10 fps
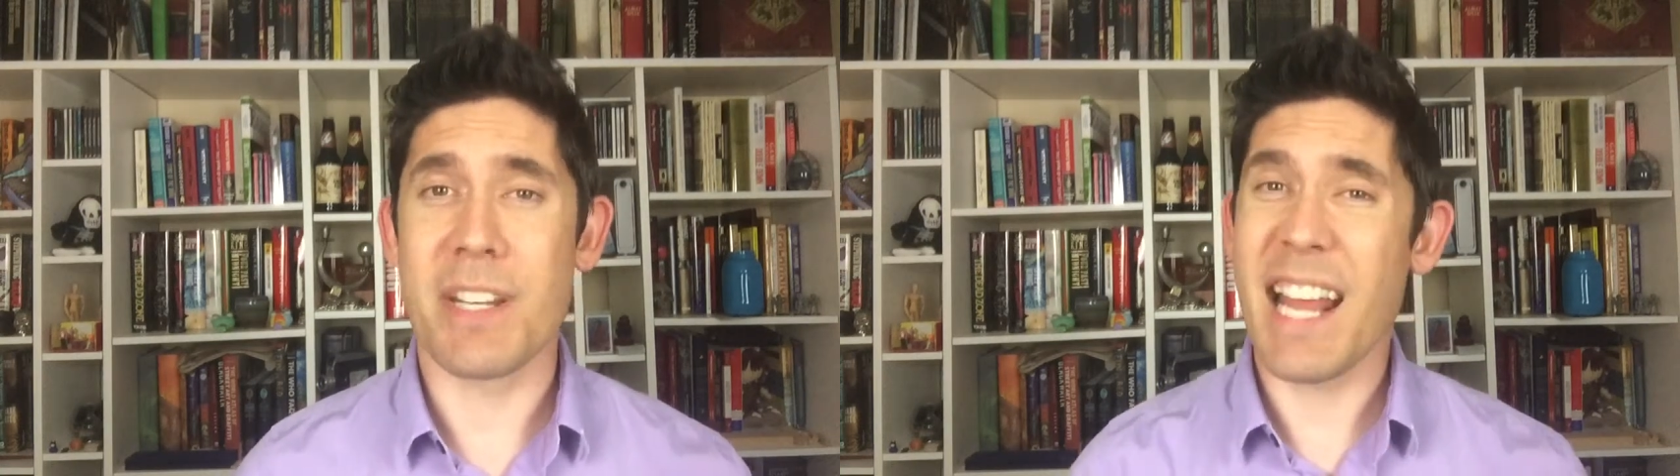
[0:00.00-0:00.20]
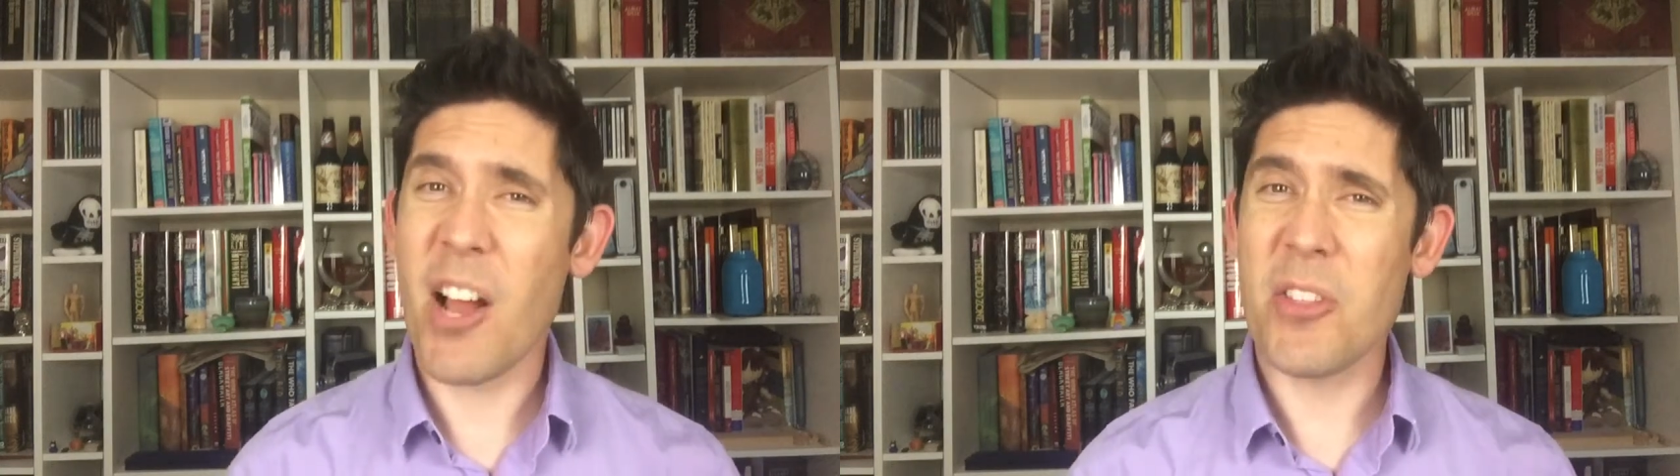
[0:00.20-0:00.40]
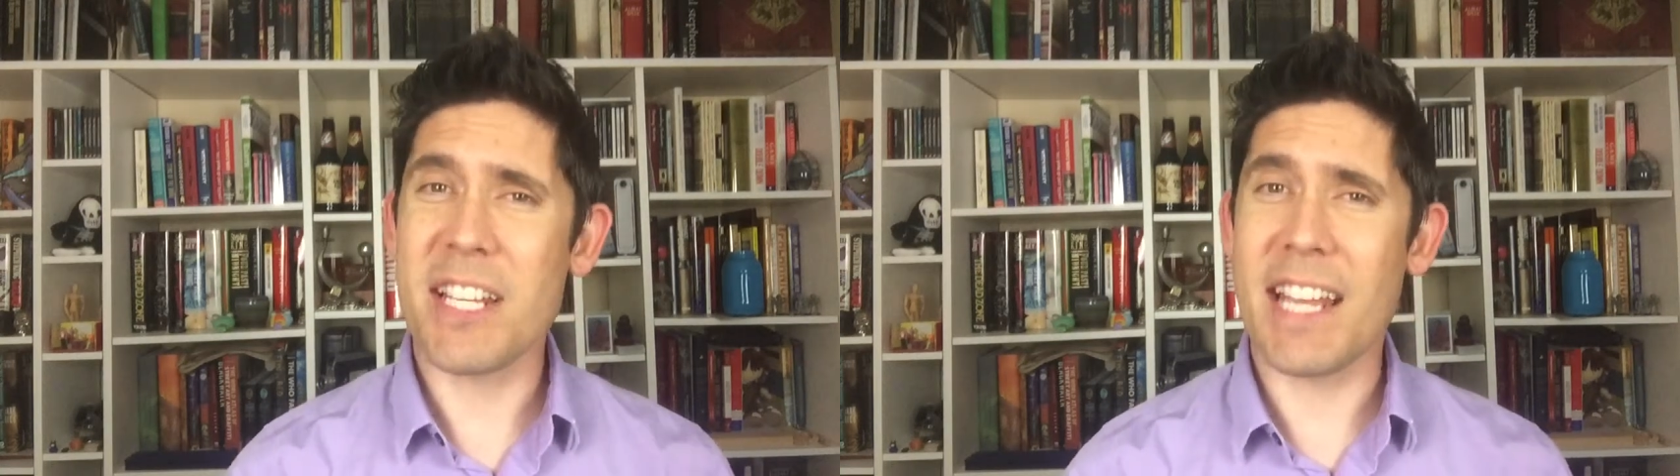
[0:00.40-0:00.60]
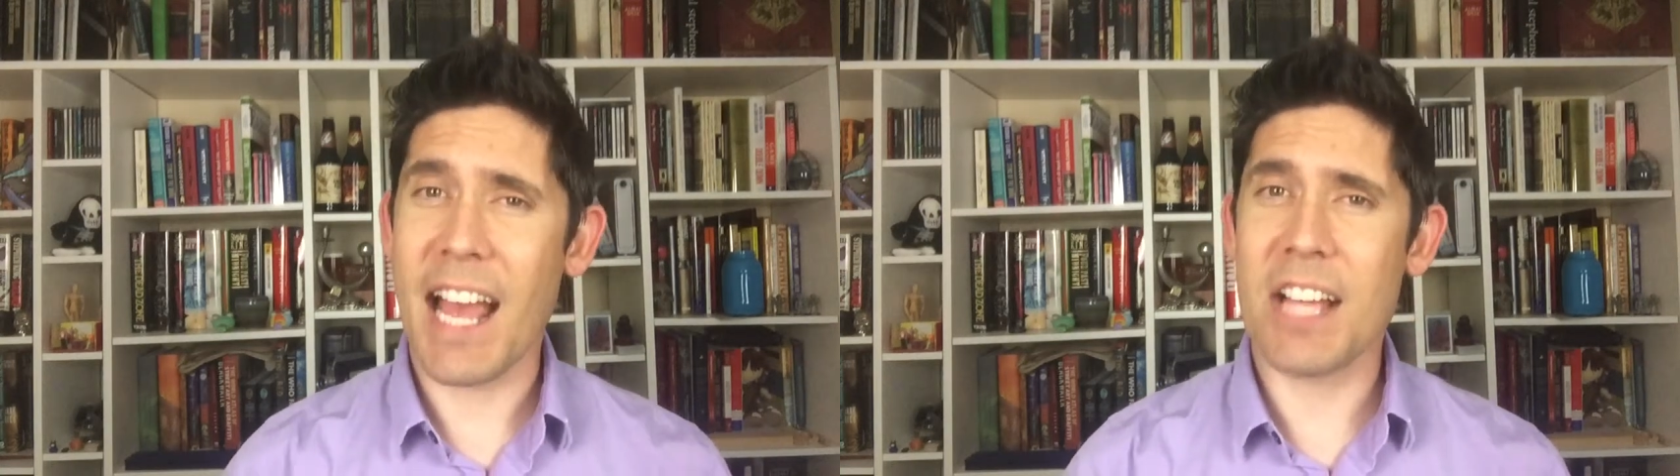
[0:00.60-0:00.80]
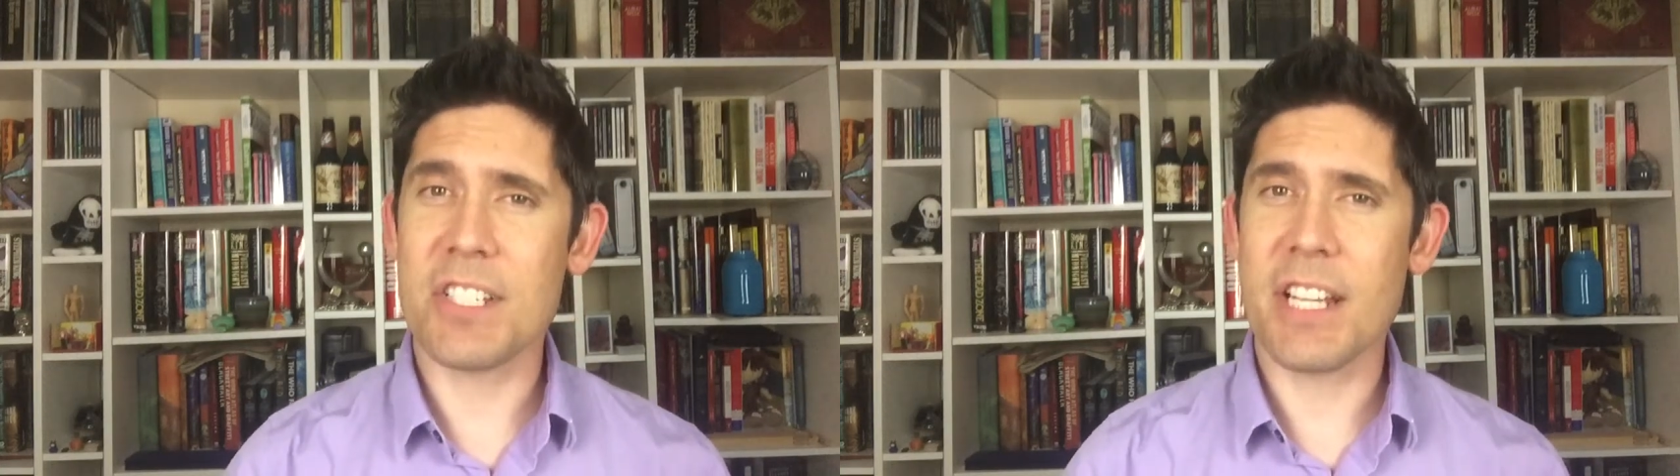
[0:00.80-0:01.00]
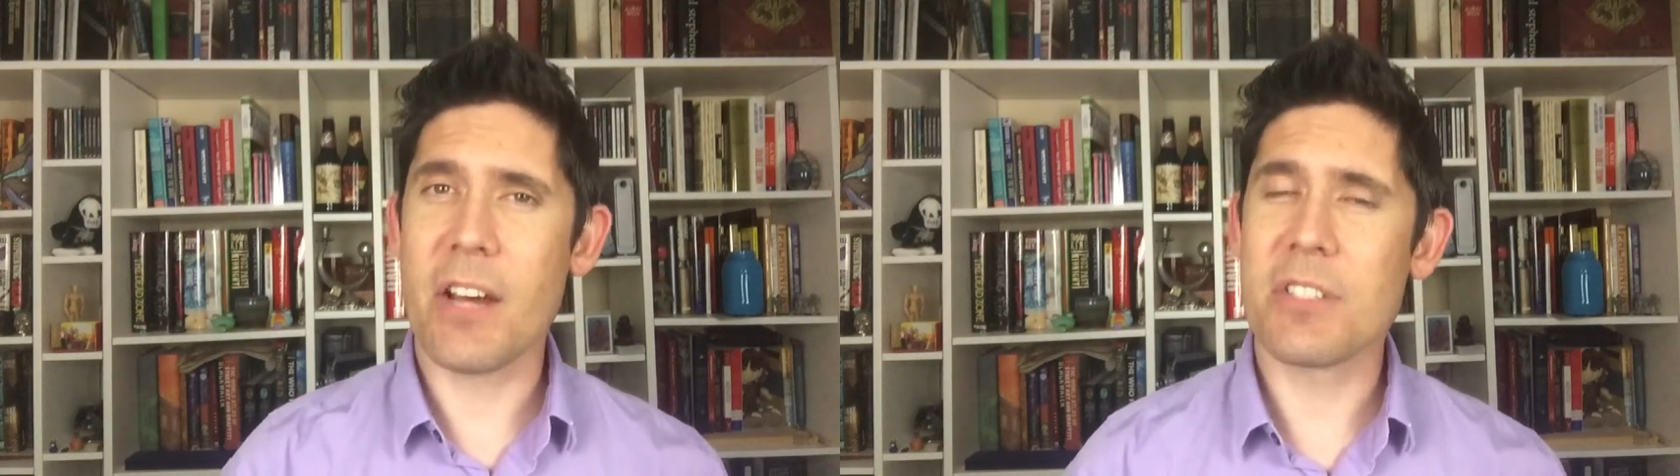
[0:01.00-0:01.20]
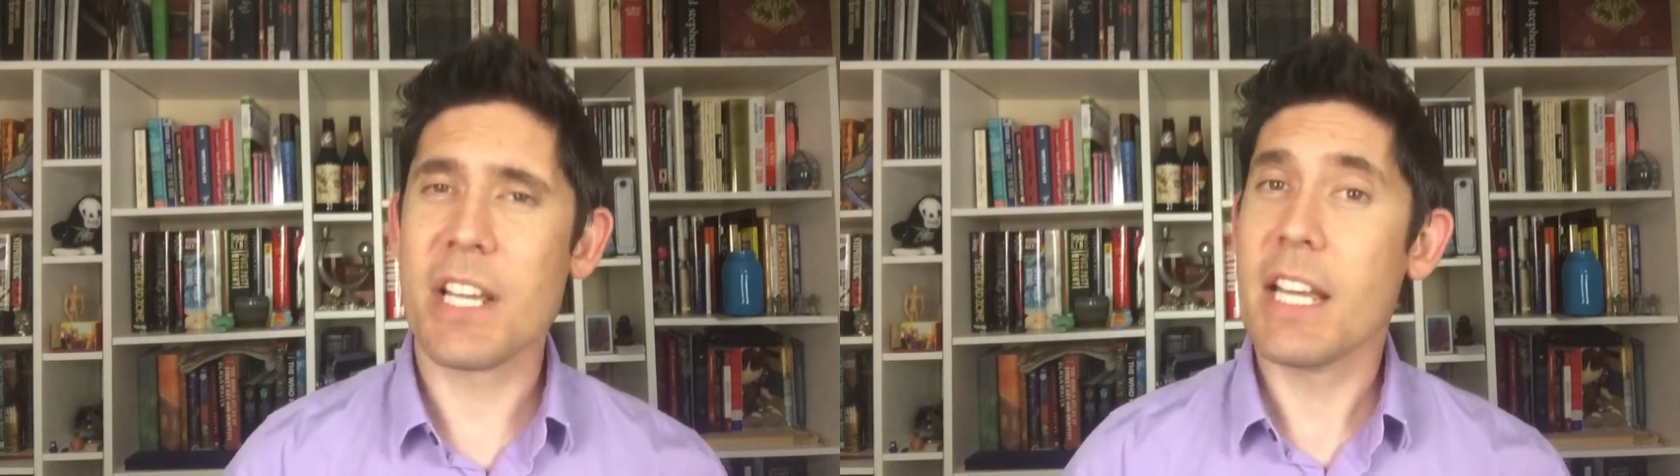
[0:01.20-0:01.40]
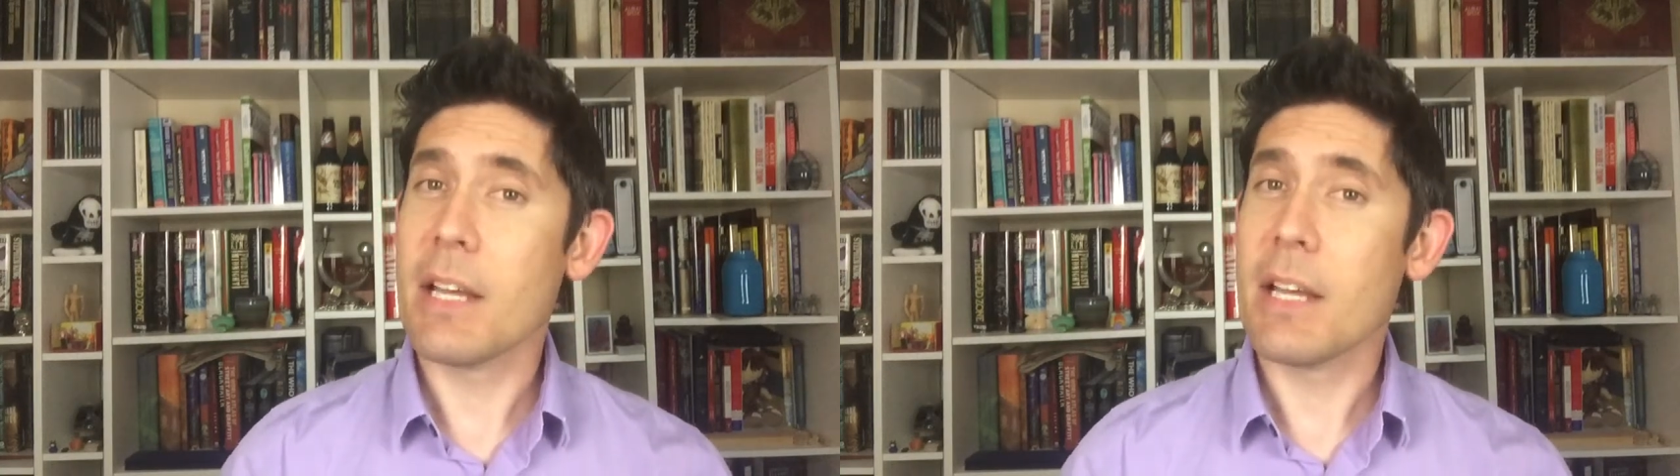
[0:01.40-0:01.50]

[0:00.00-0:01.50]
but now that he has announced,